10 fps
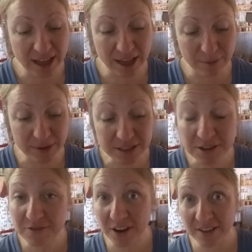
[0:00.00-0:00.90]
Um, but
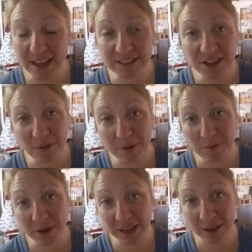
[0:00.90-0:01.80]
so far that's all
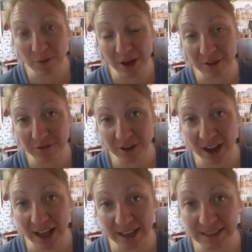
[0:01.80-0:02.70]
been working well for
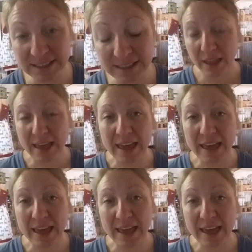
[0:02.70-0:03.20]
us.